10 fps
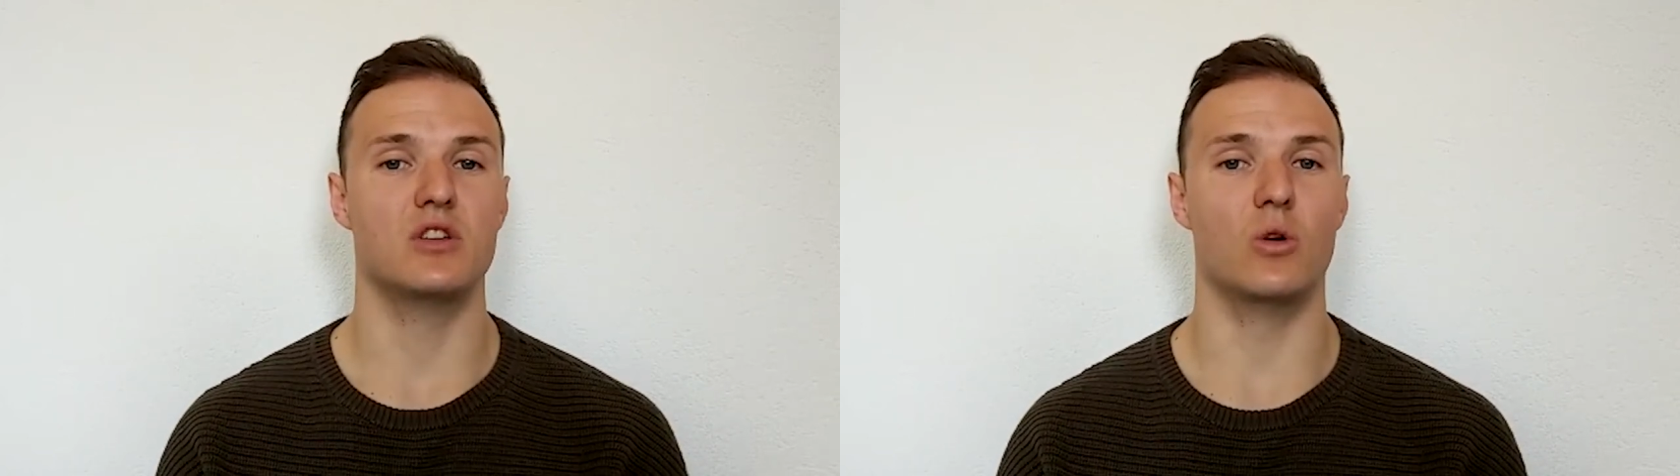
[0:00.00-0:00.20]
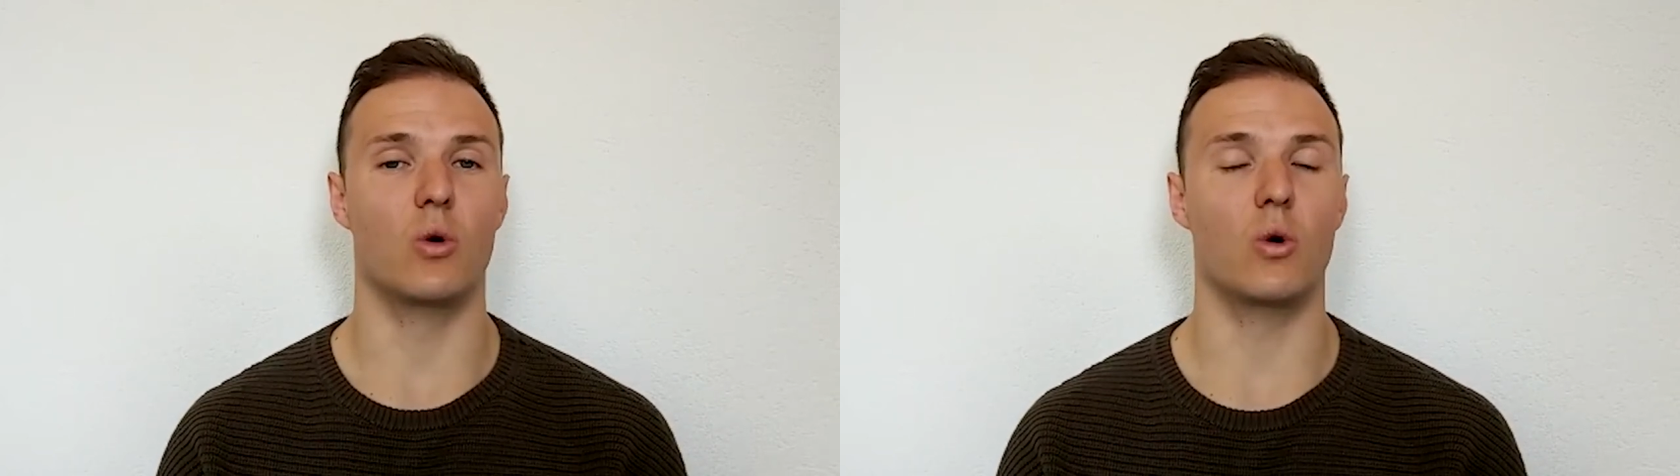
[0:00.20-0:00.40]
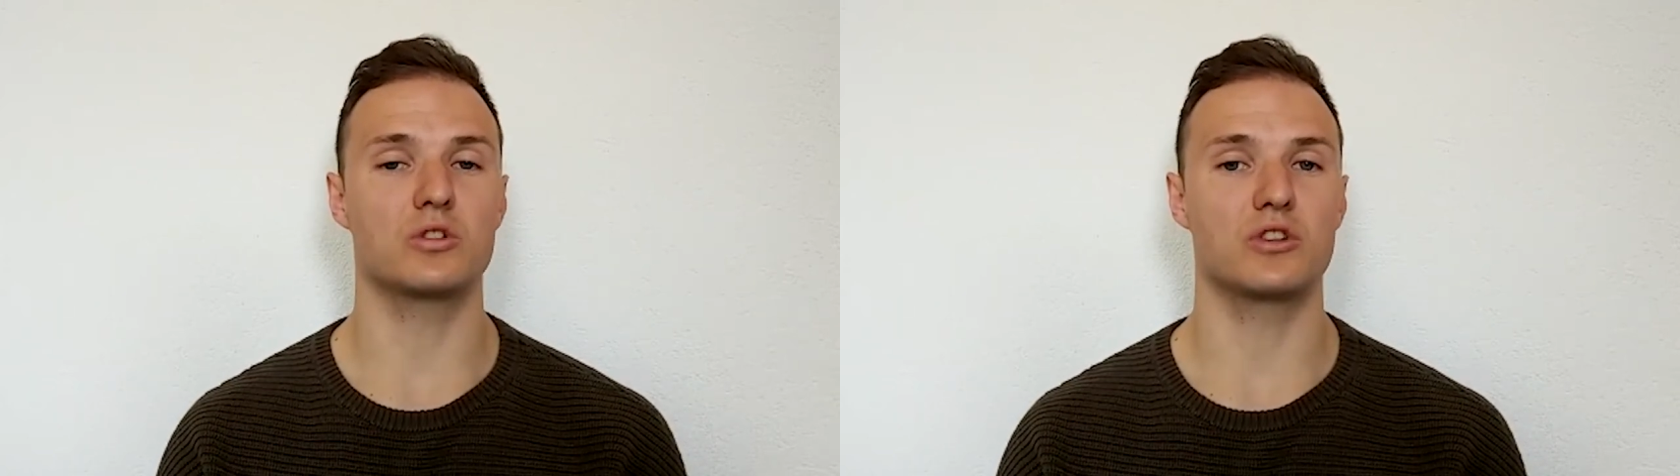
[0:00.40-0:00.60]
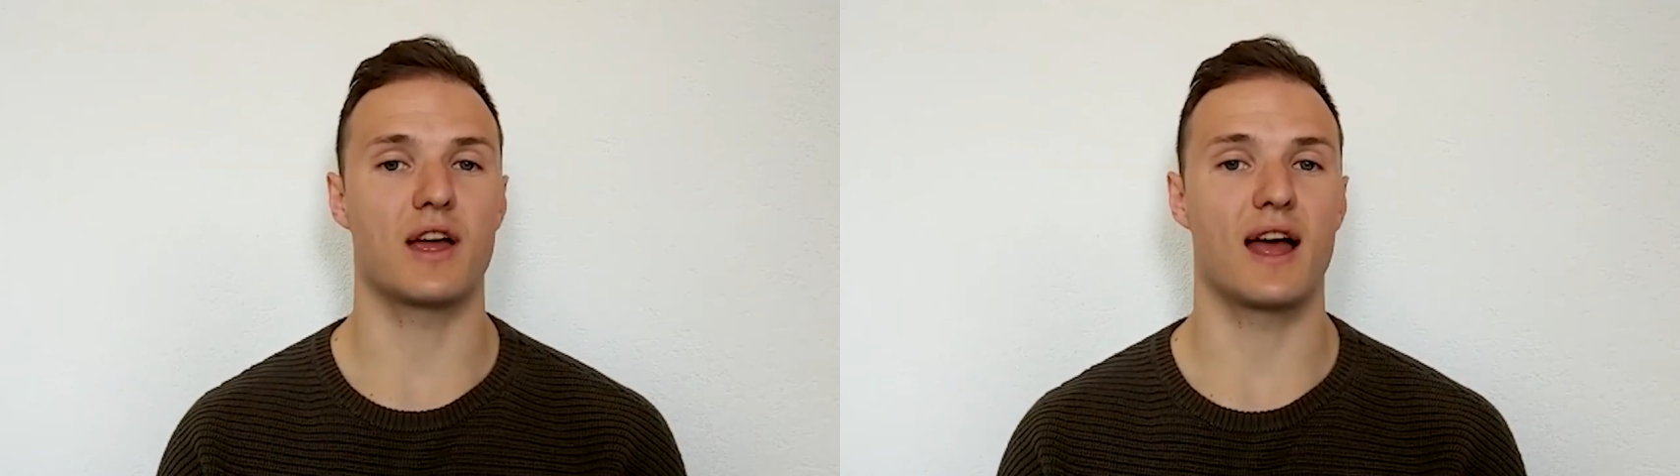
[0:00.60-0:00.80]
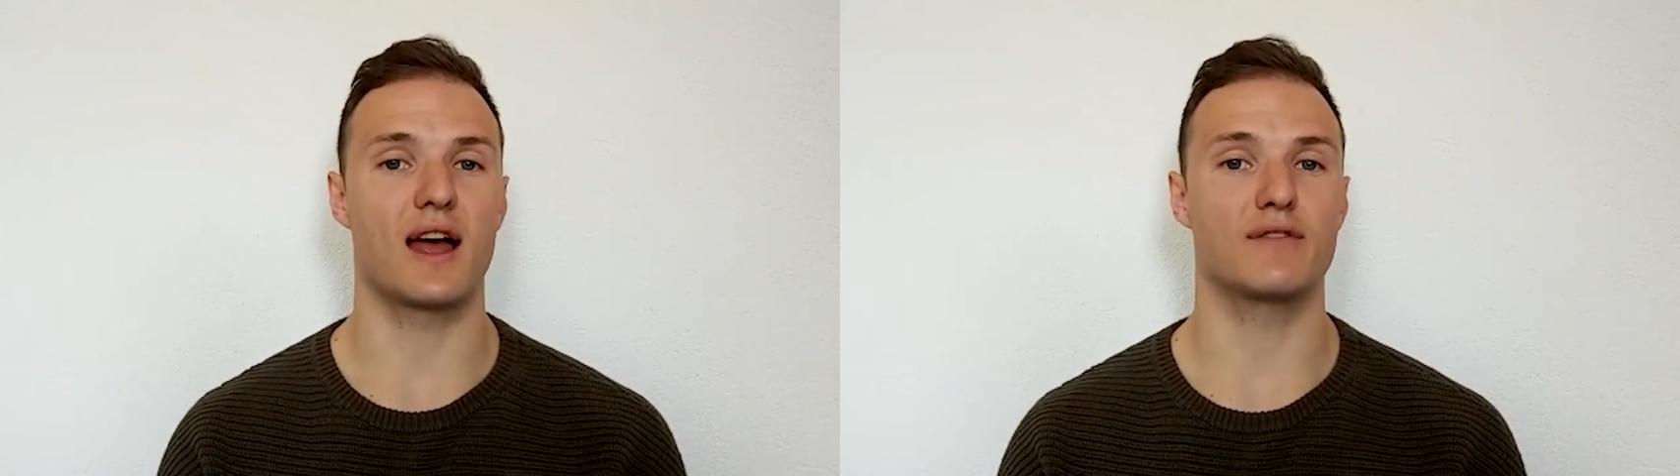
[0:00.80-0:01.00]
you
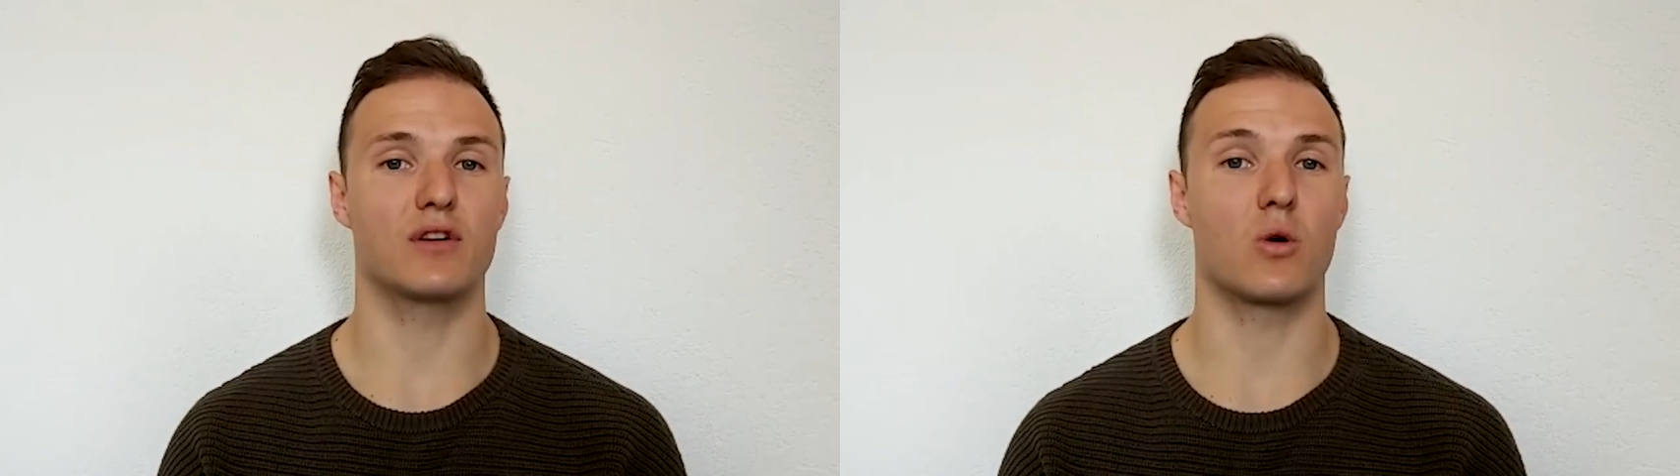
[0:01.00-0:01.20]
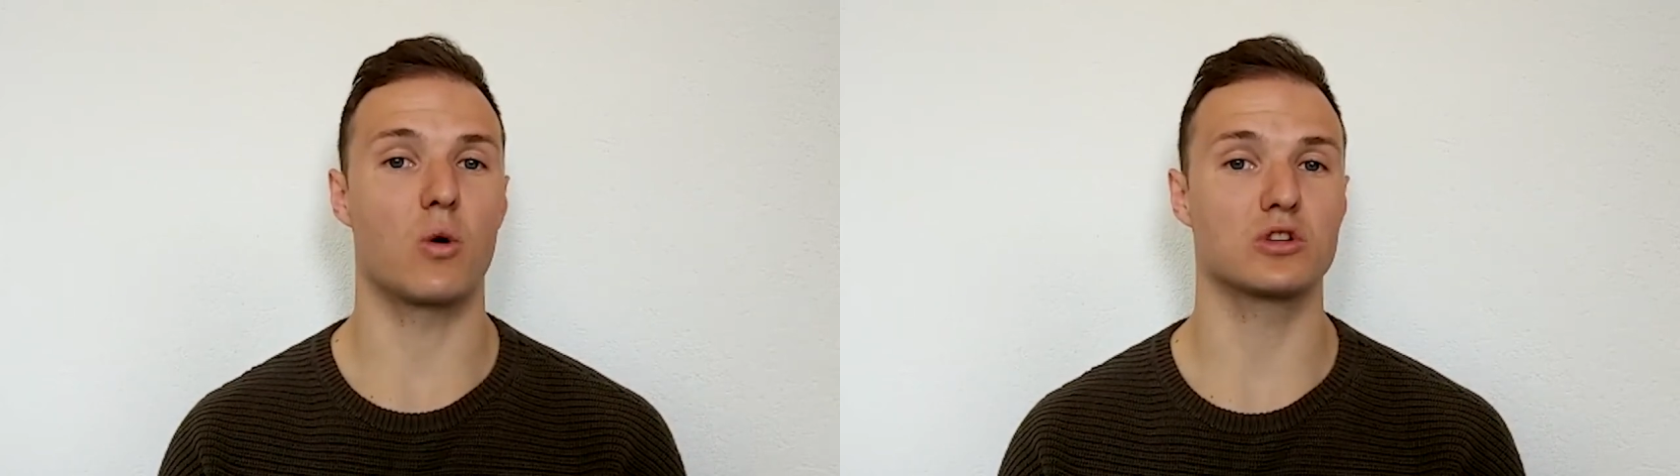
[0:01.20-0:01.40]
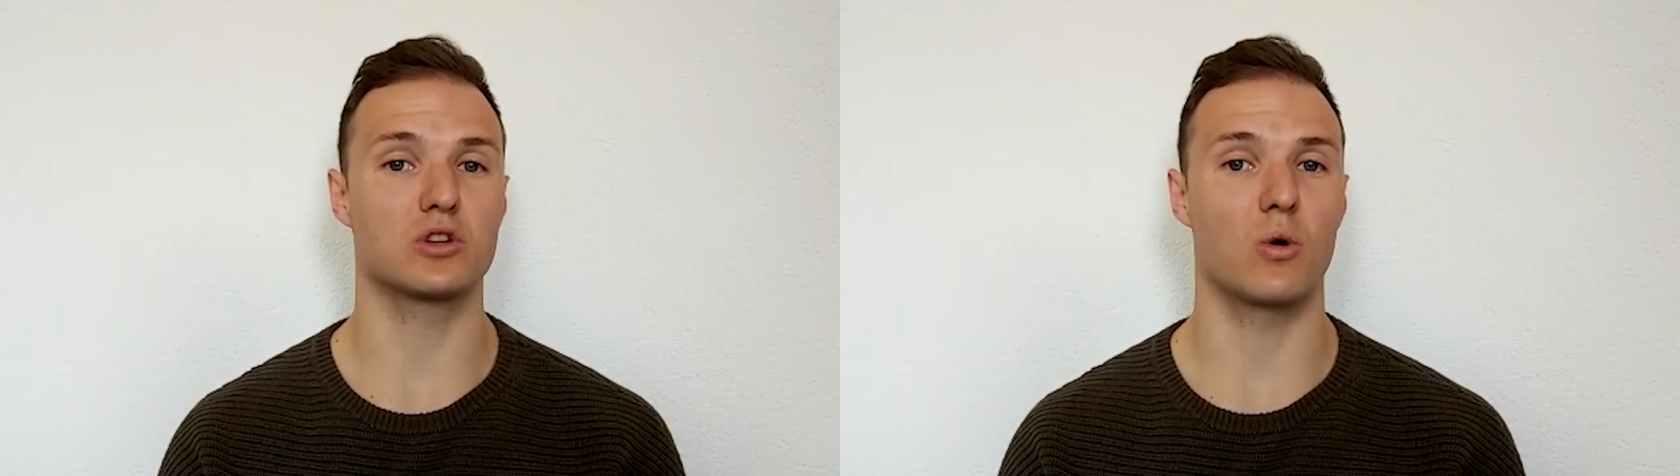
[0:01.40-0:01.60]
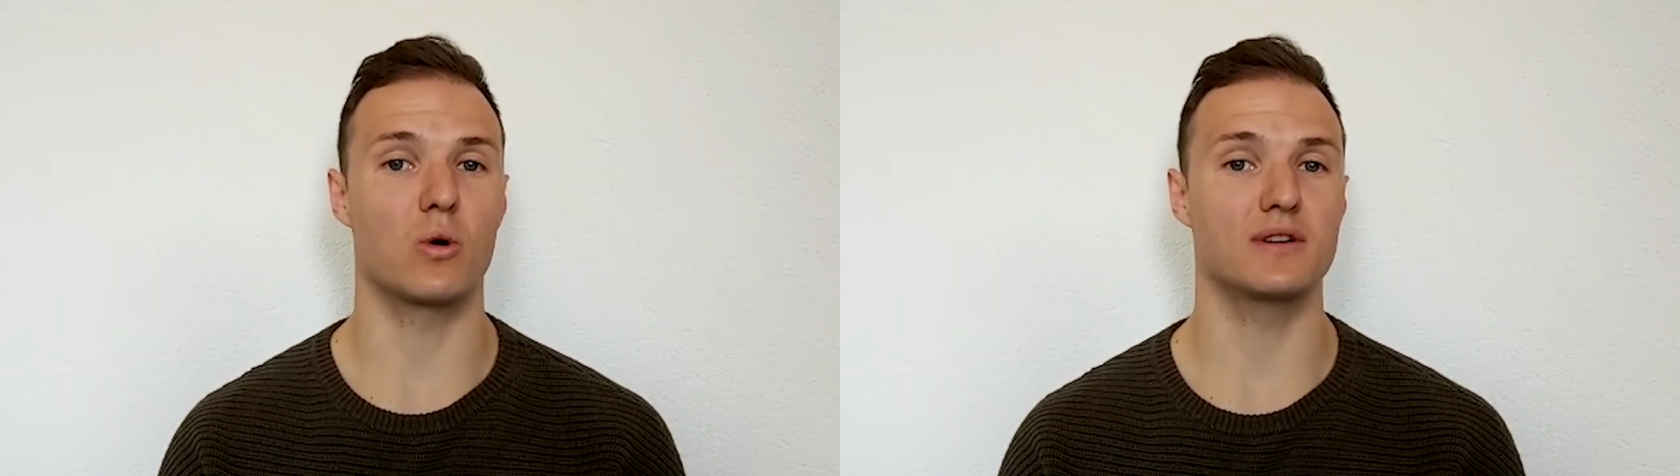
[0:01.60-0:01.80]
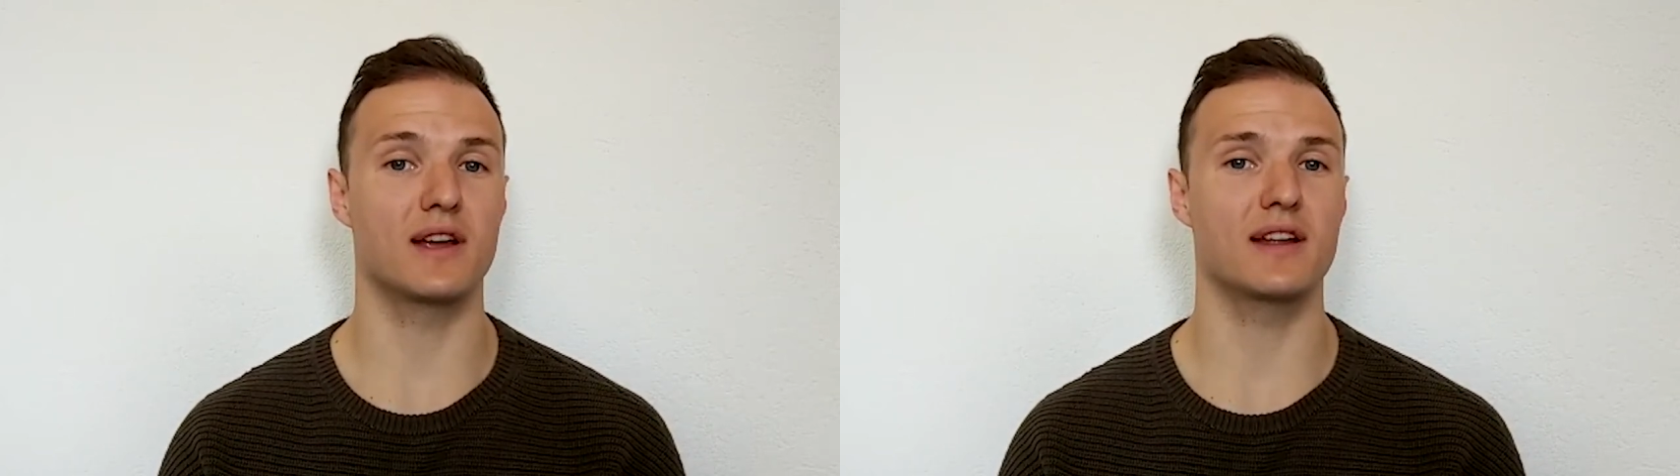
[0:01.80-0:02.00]
also have a course
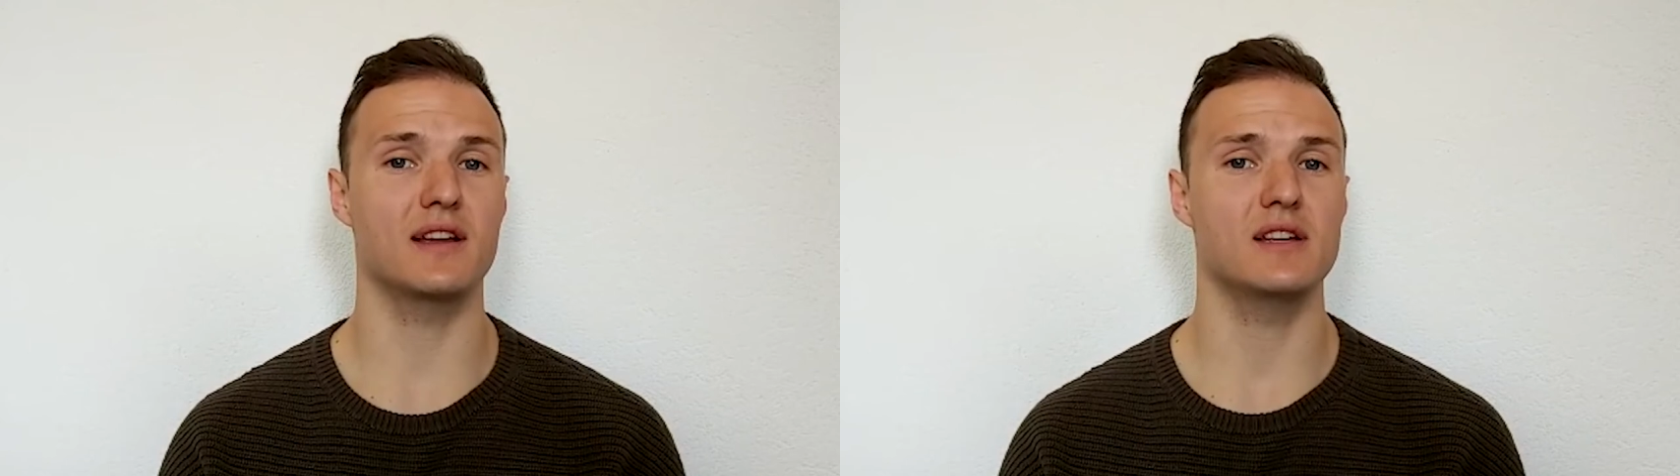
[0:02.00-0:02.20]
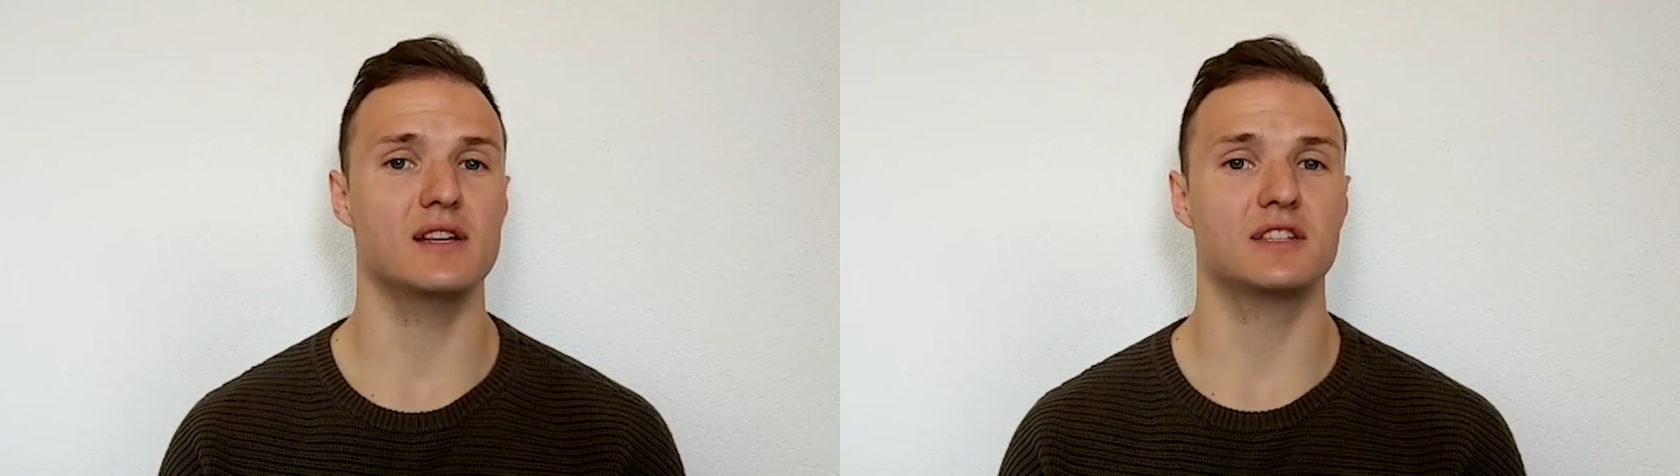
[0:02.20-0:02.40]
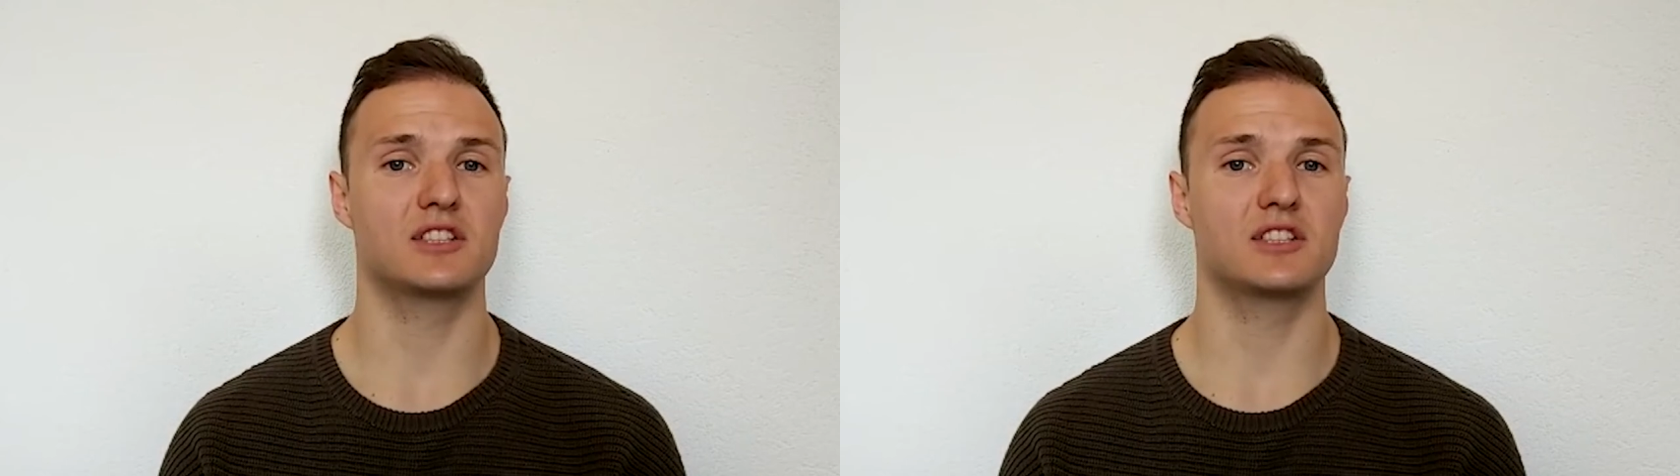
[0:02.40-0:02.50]
coordinator,